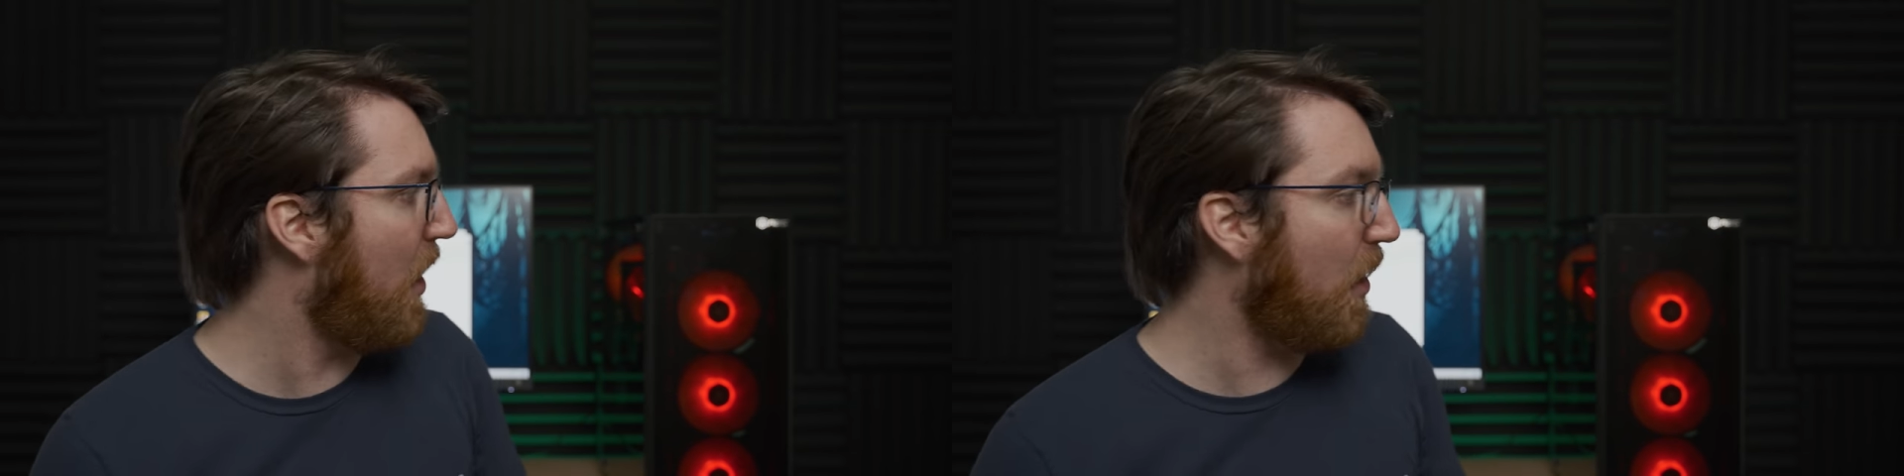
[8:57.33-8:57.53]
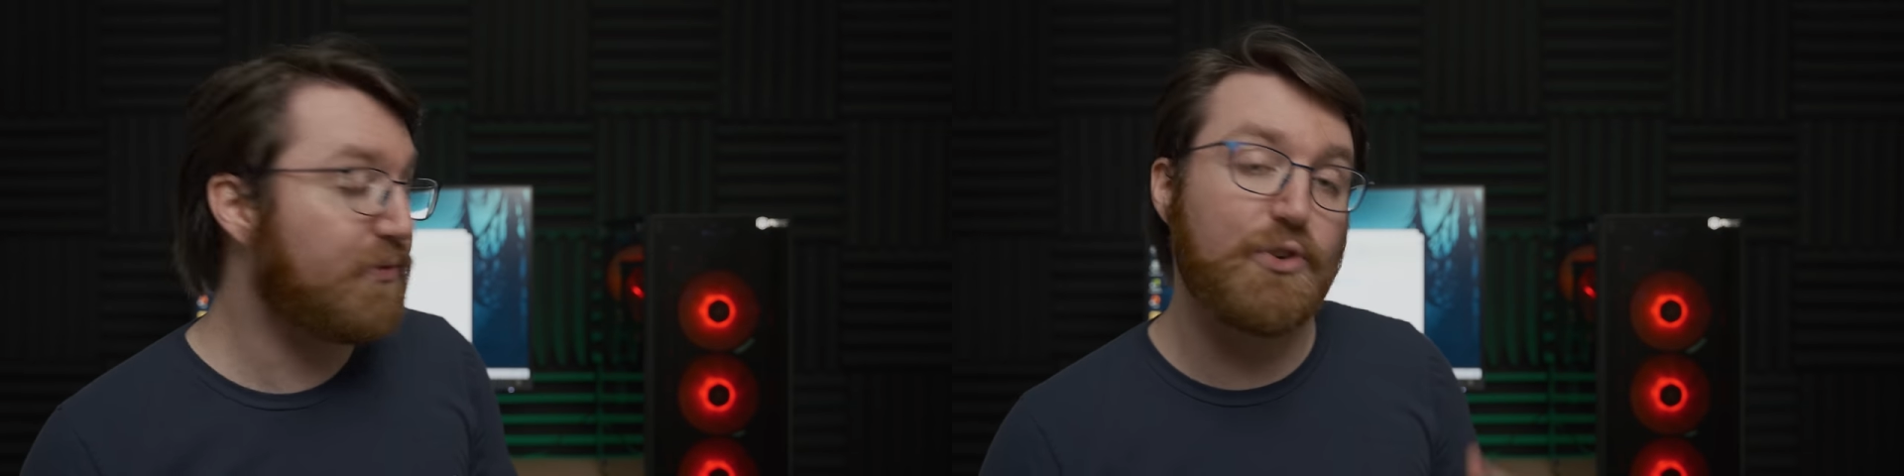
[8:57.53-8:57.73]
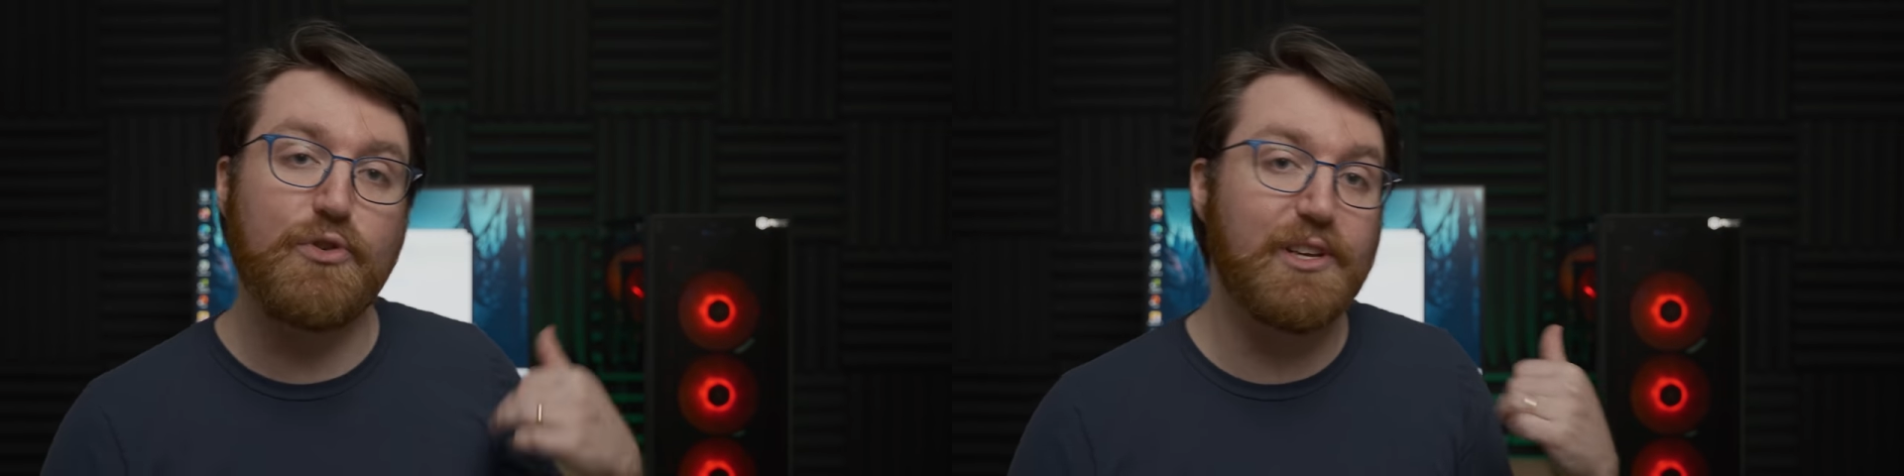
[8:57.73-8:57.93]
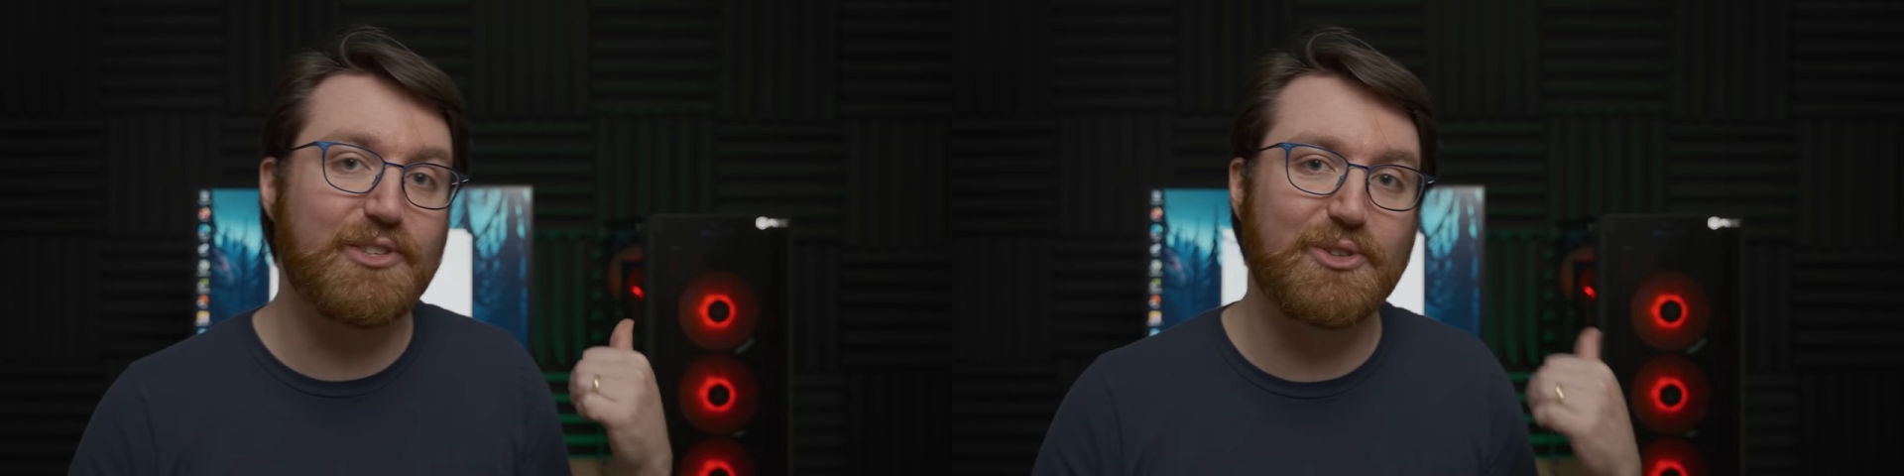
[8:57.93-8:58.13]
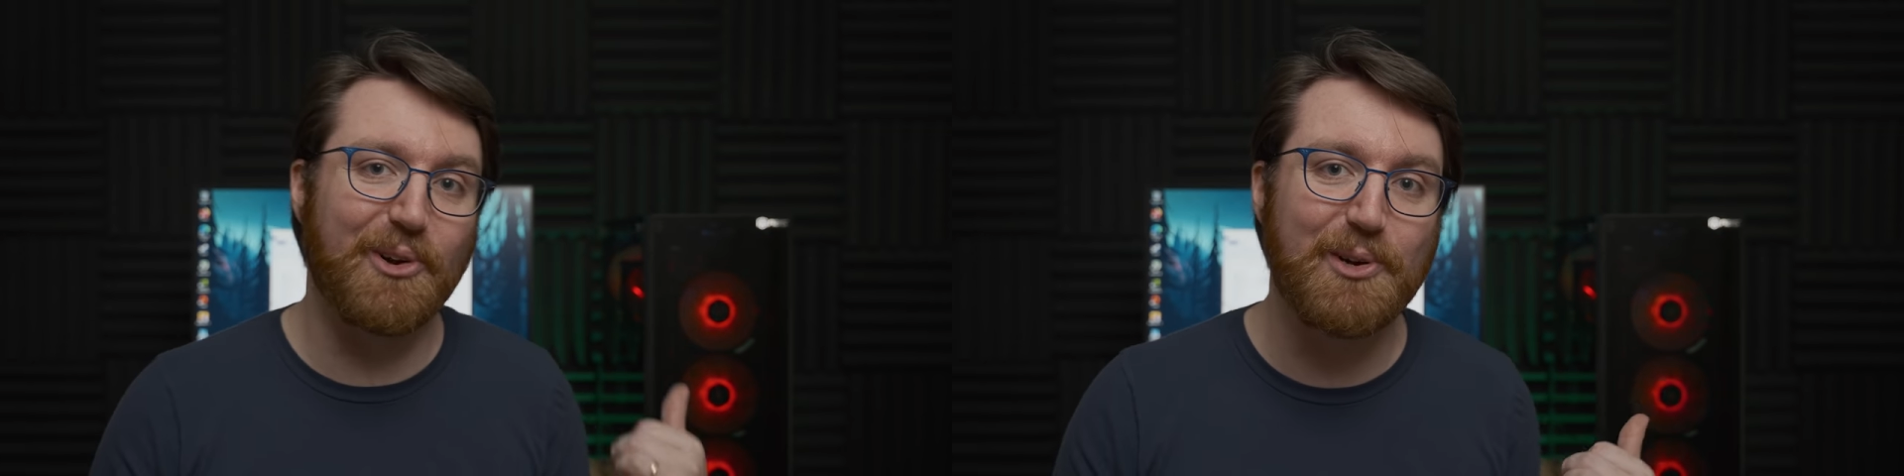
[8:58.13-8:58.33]
after
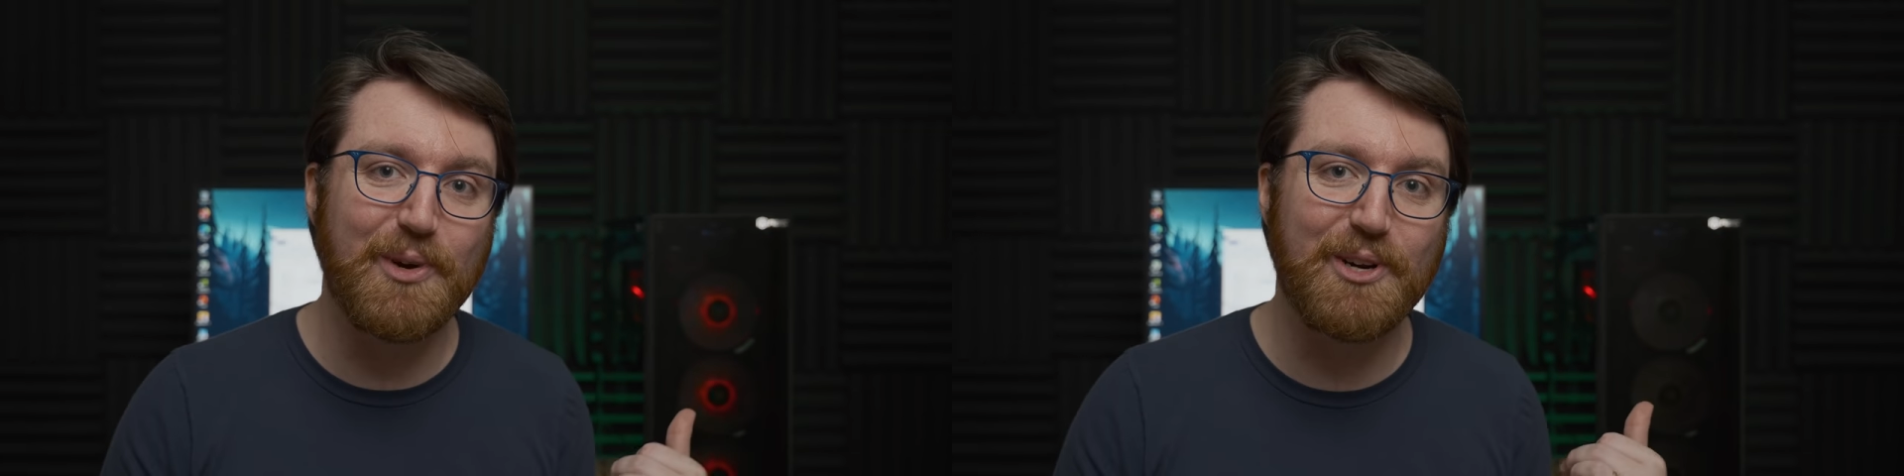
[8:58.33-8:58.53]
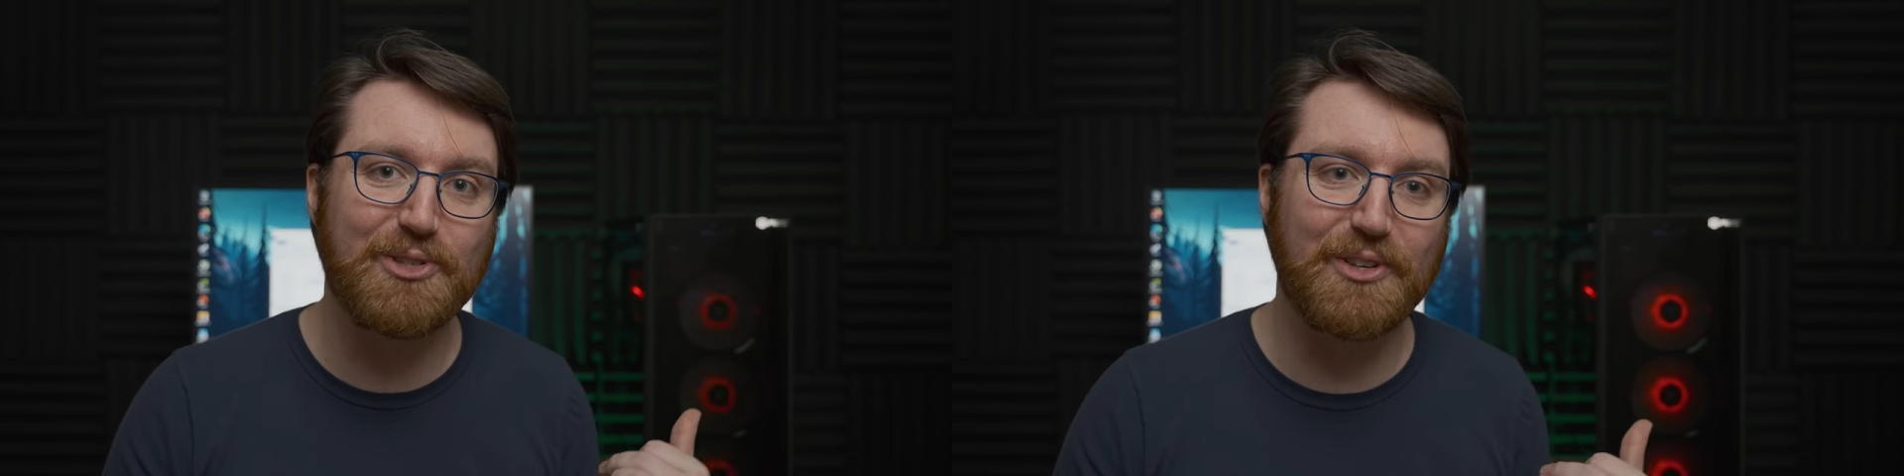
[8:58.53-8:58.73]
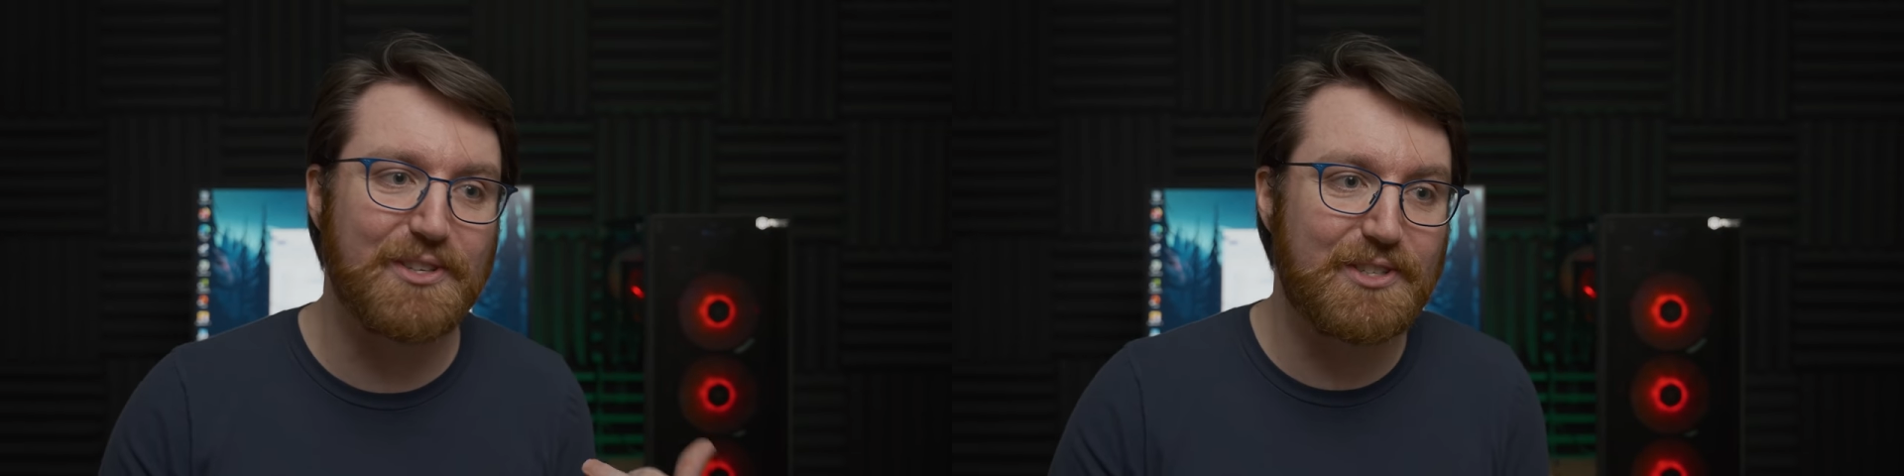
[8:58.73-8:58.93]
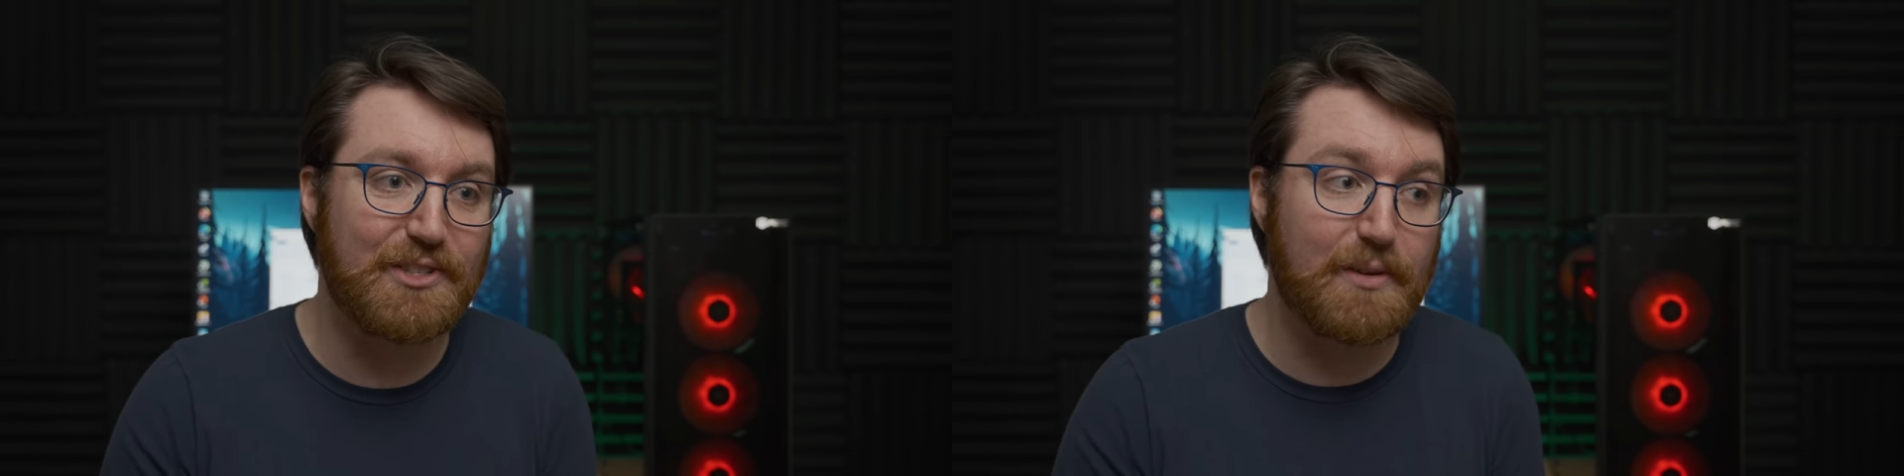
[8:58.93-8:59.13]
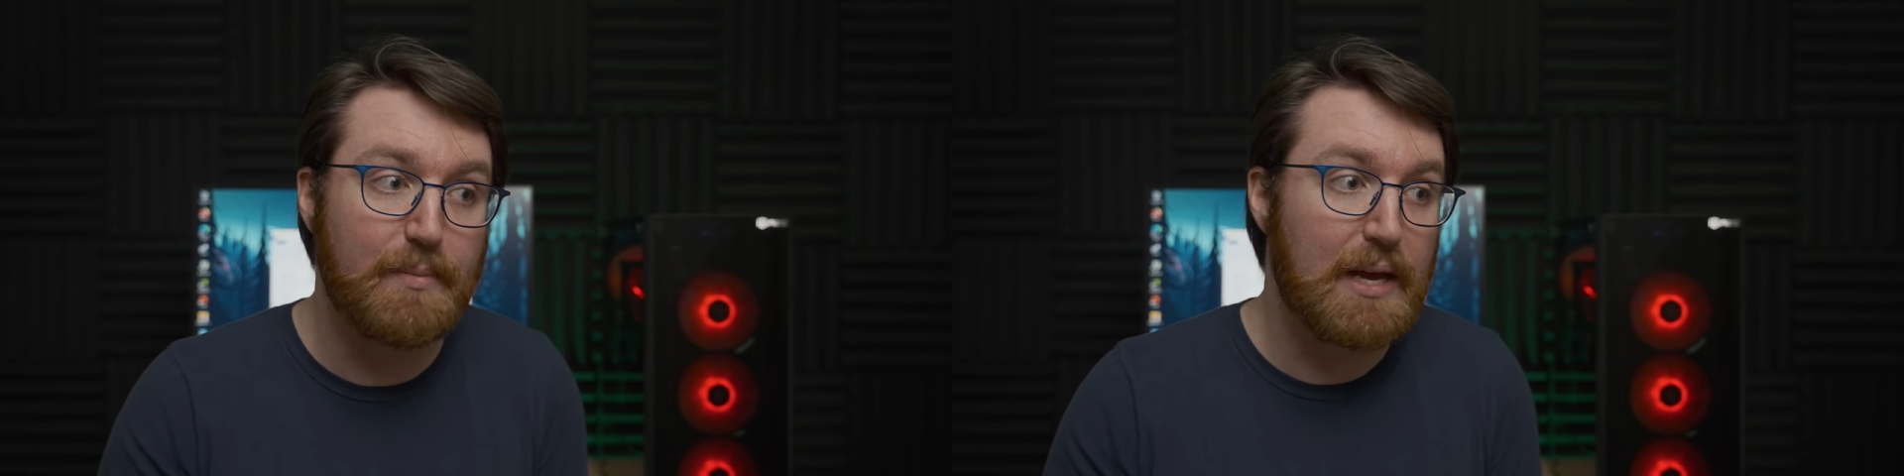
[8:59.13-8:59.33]
reinstalling Windows on the
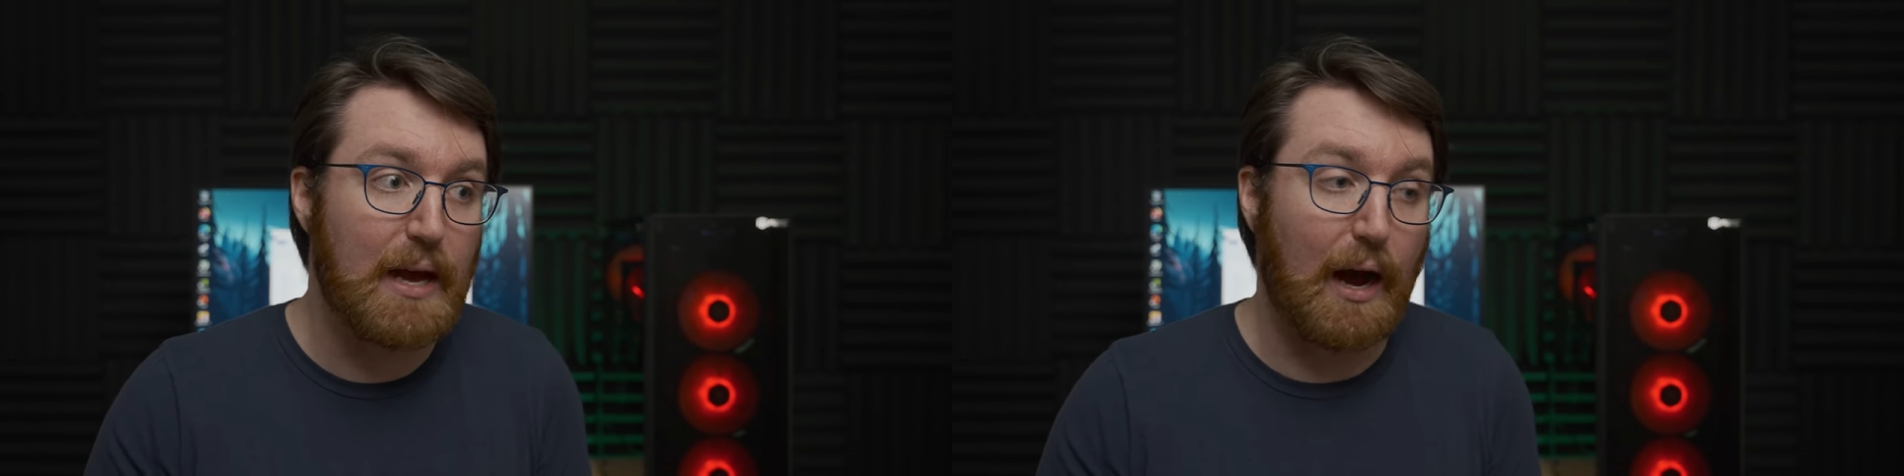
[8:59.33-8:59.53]
system,